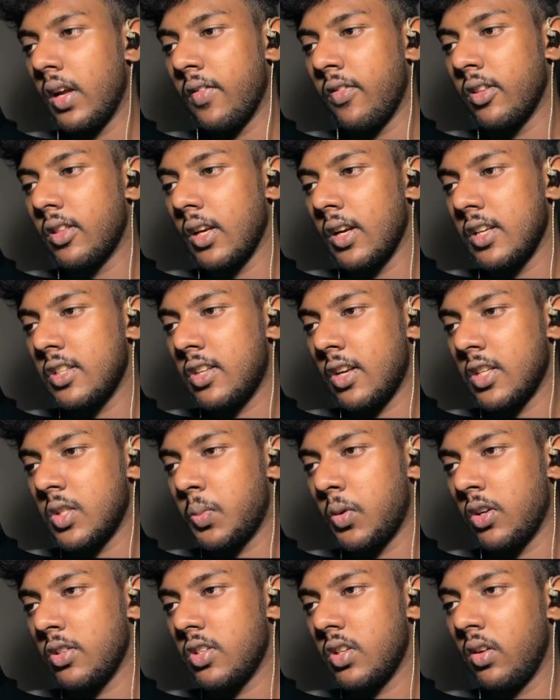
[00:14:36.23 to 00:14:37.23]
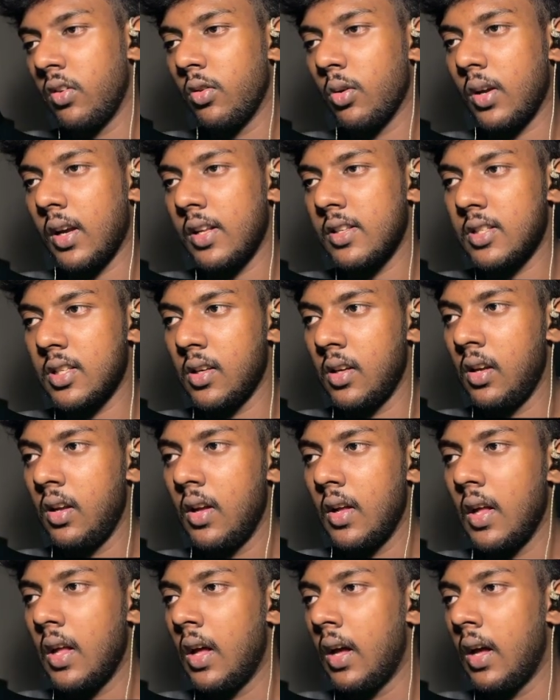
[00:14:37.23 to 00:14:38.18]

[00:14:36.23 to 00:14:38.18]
Everything is responsive, you can see.